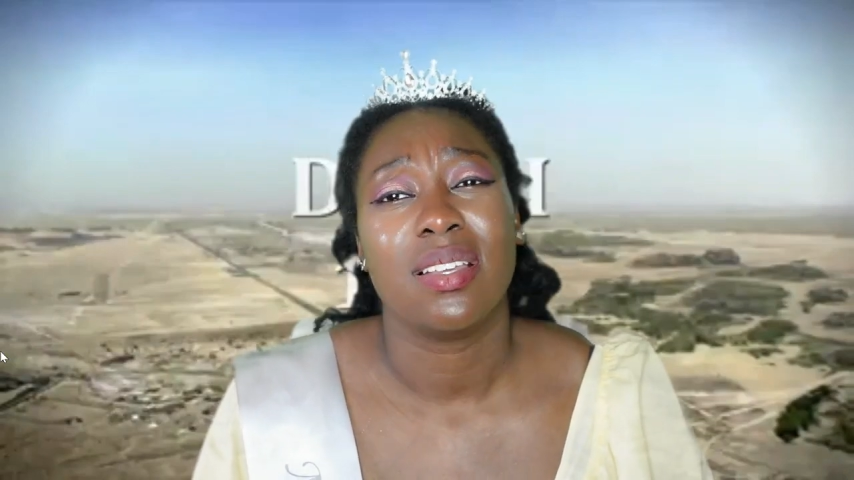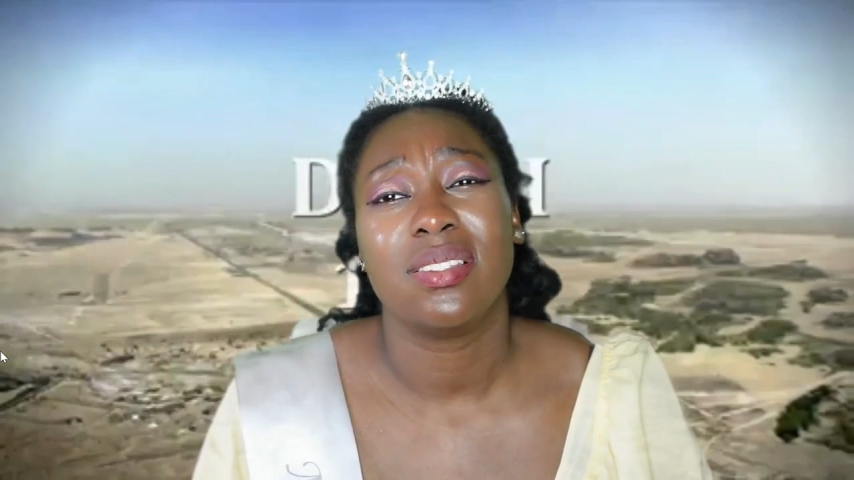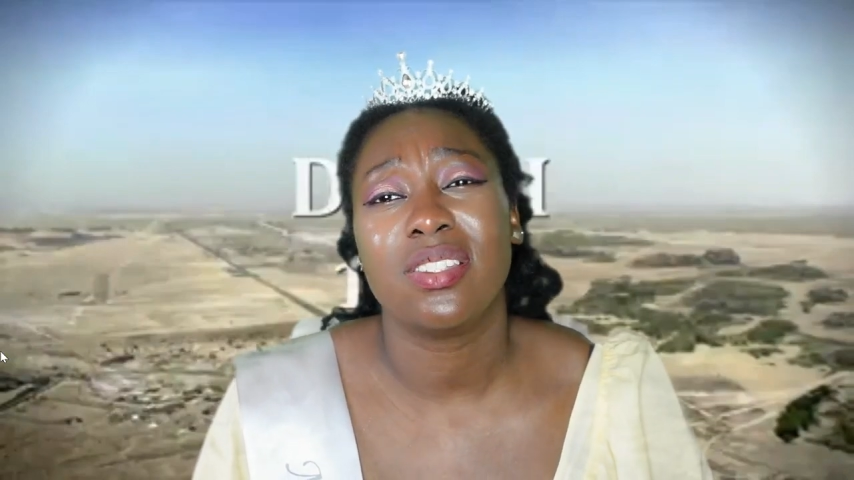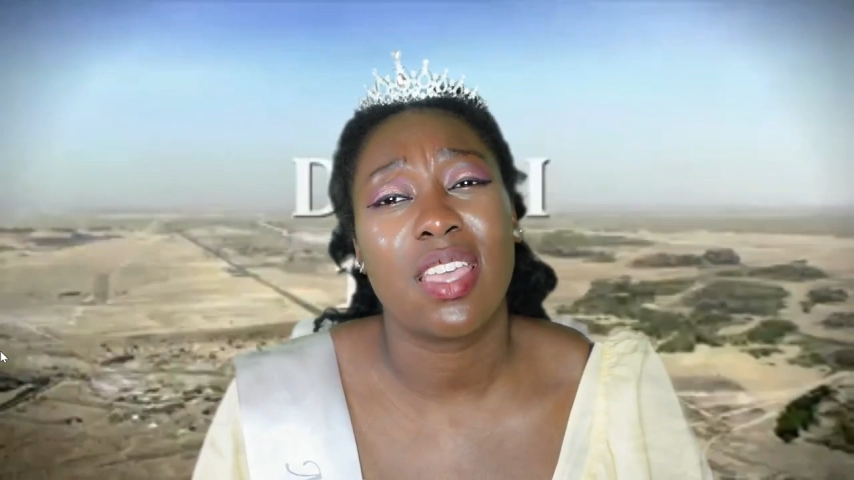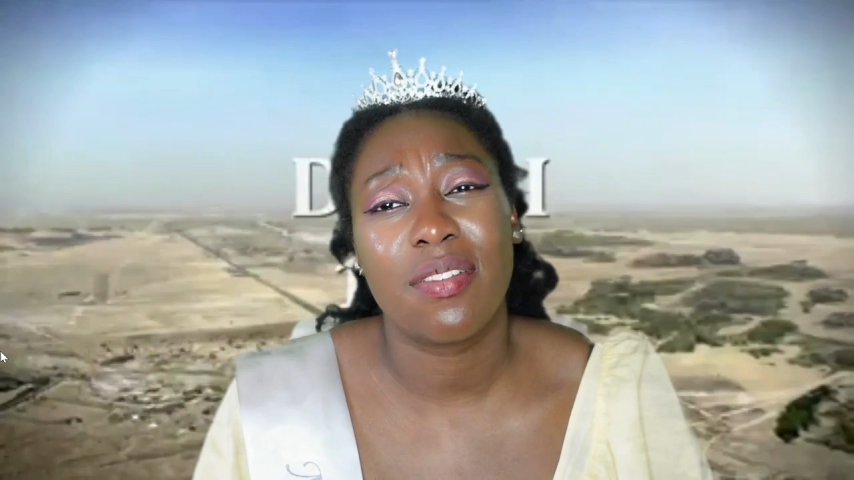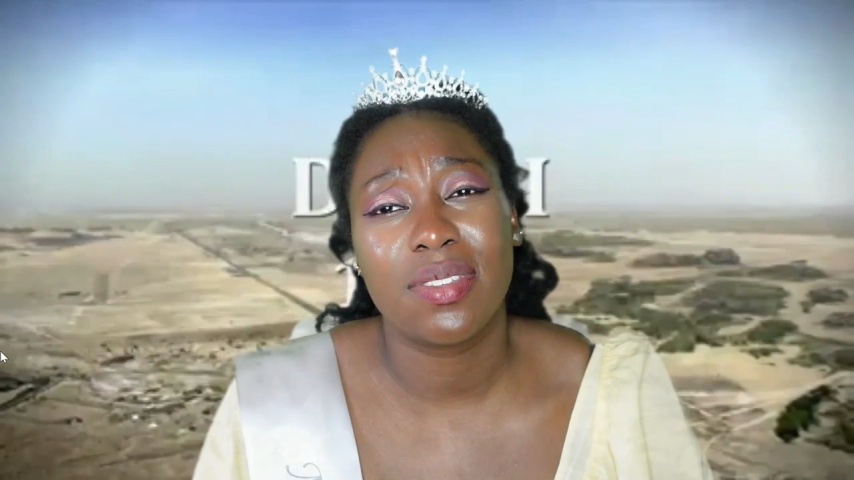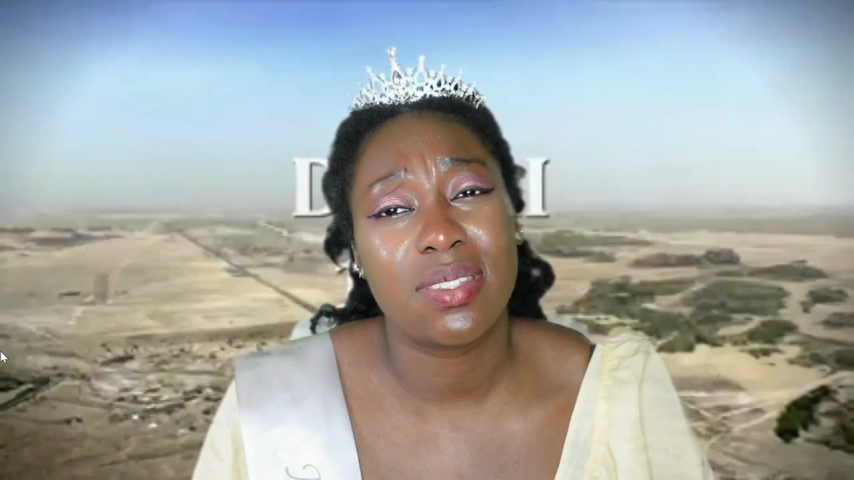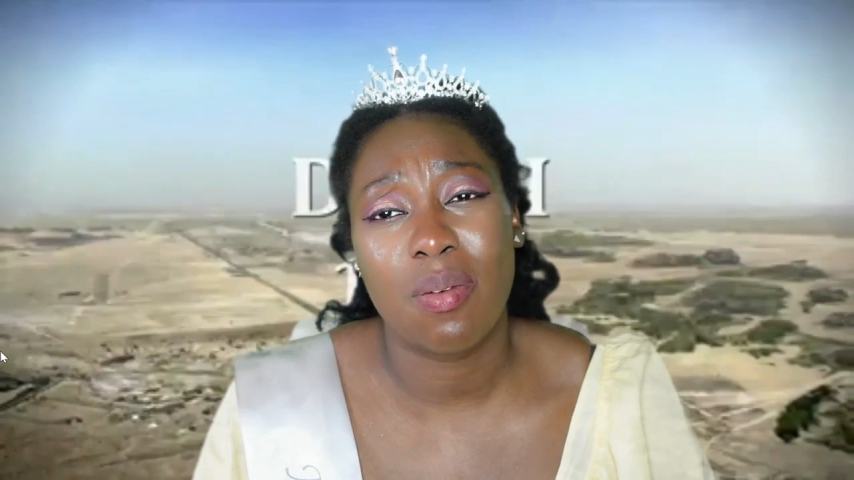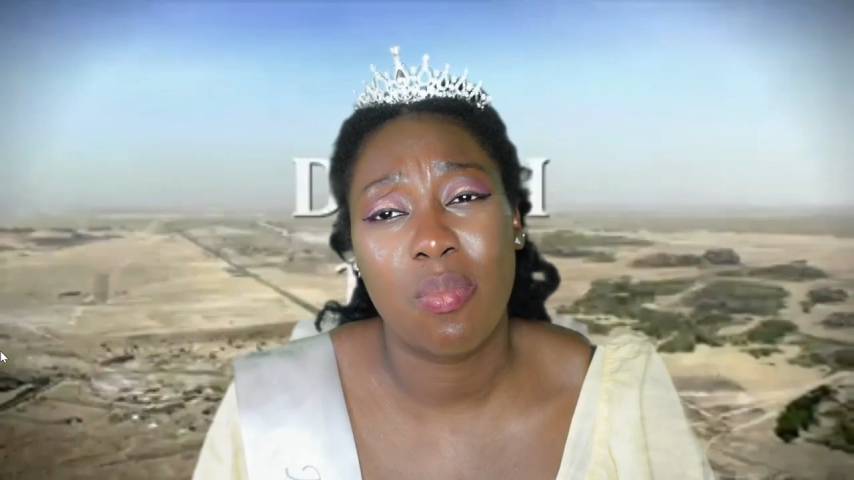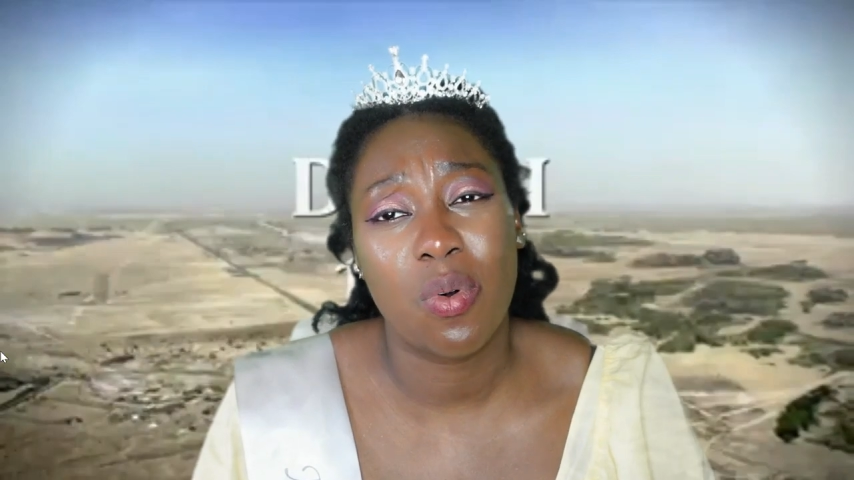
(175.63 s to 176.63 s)
Just have a
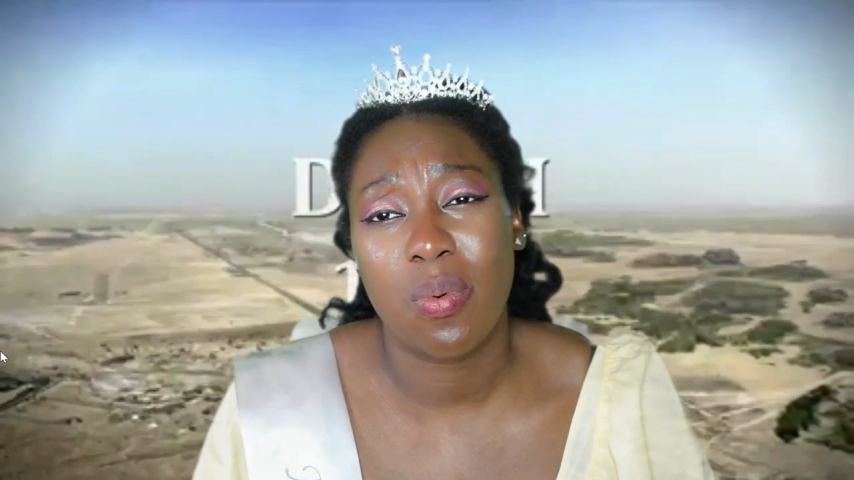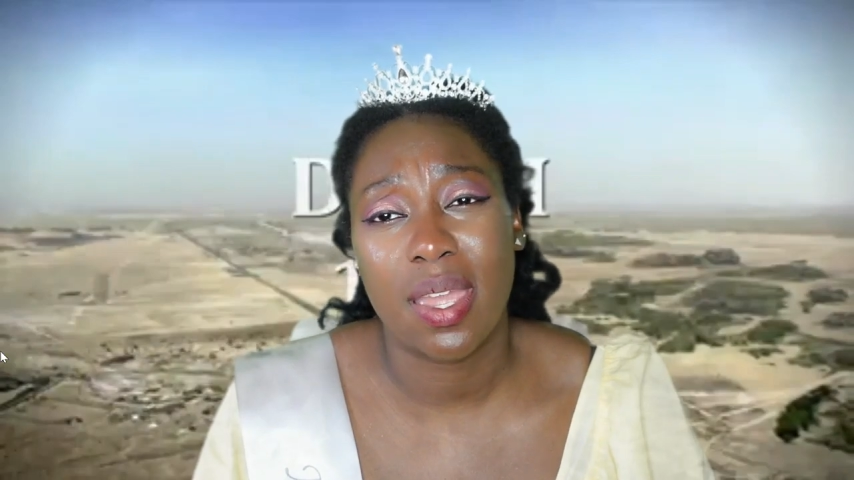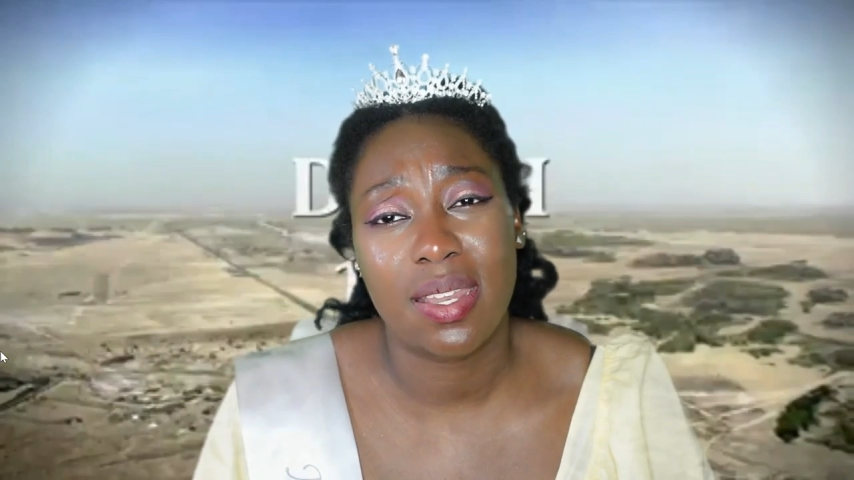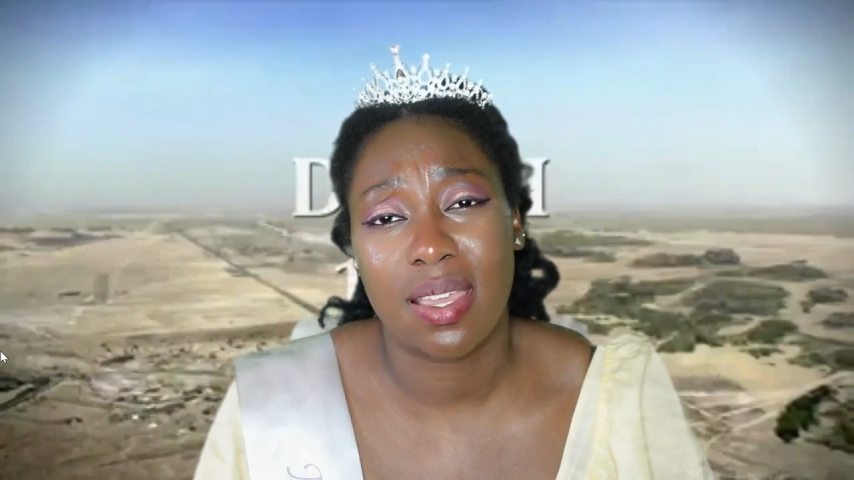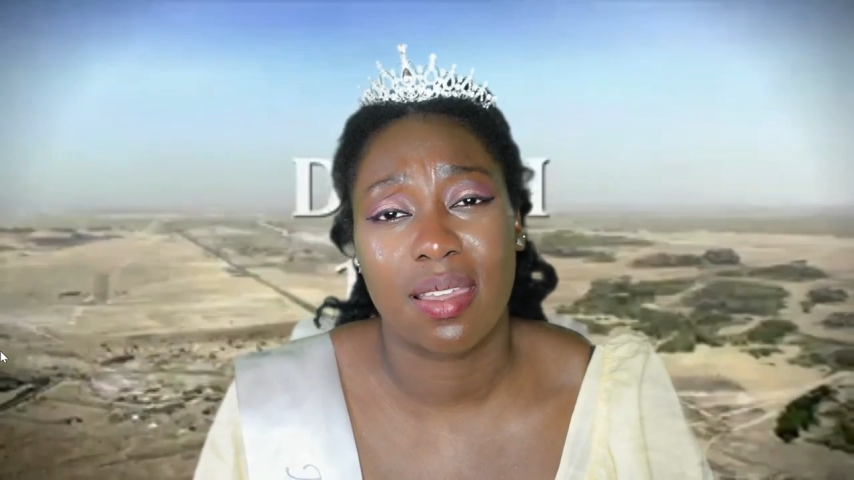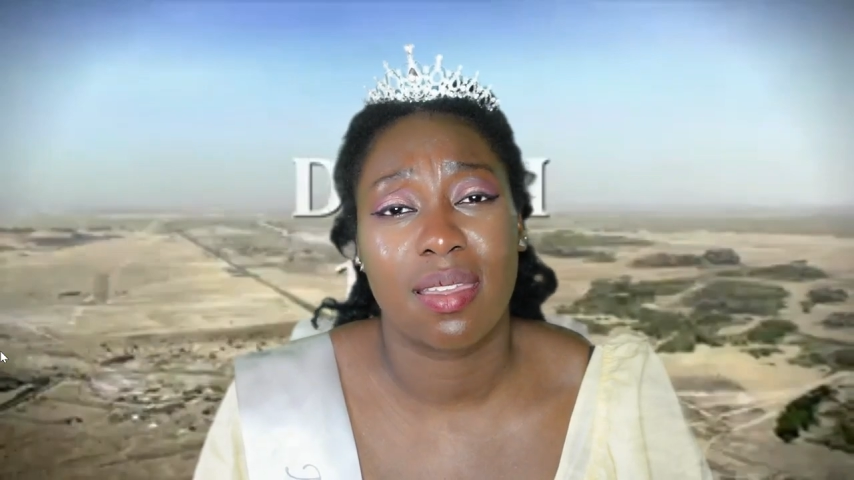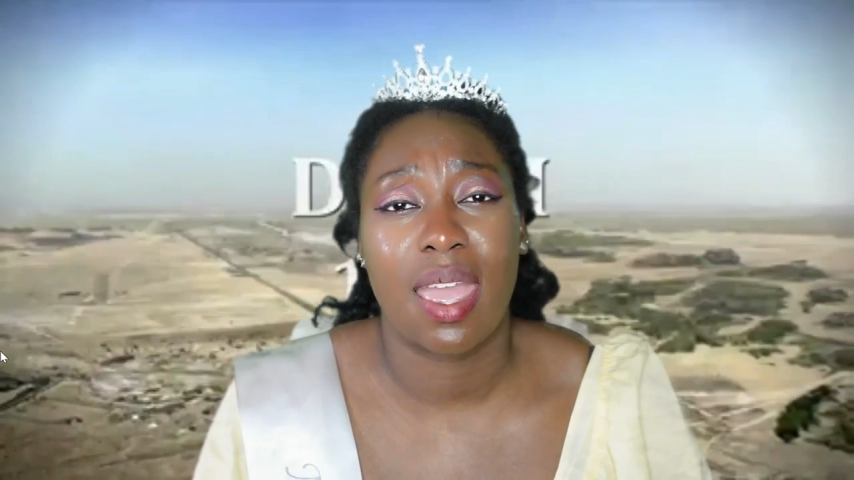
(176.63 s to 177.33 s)
simple wedding.